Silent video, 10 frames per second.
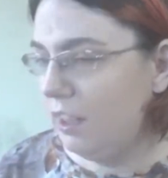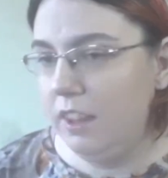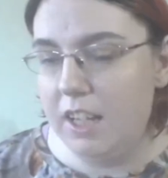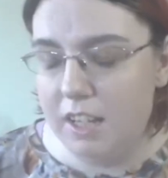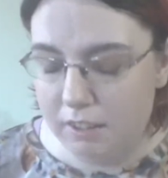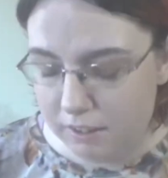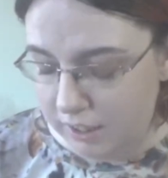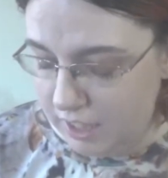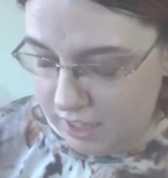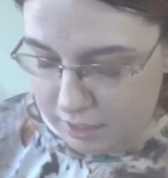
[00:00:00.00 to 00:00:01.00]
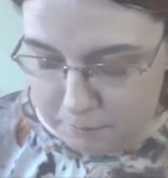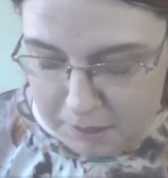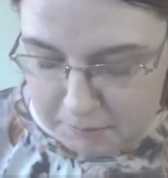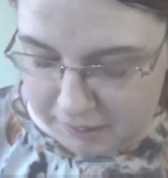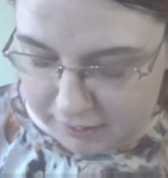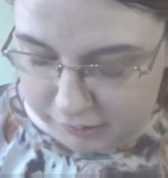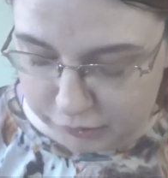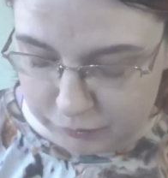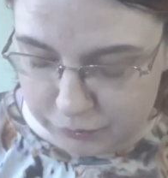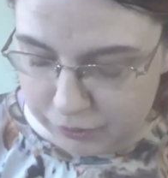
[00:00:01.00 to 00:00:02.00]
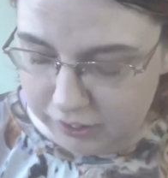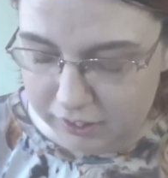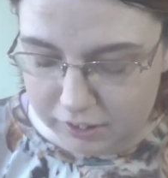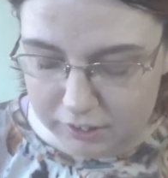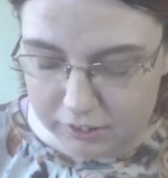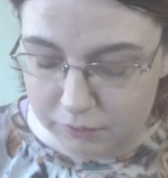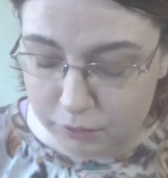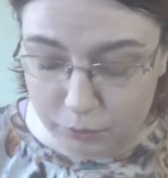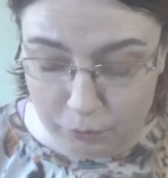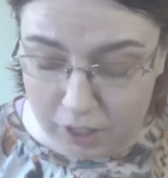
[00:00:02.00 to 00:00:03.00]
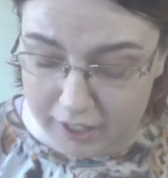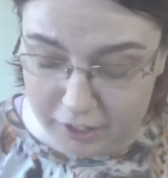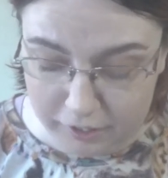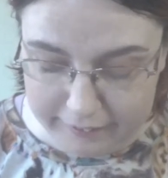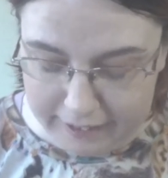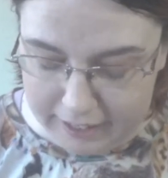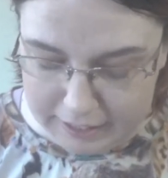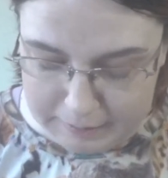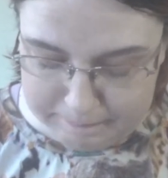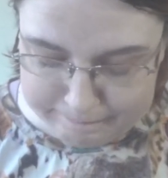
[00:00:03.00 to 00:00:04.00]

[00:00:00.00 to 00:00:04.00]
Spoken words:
These again have been in my collection for a while, and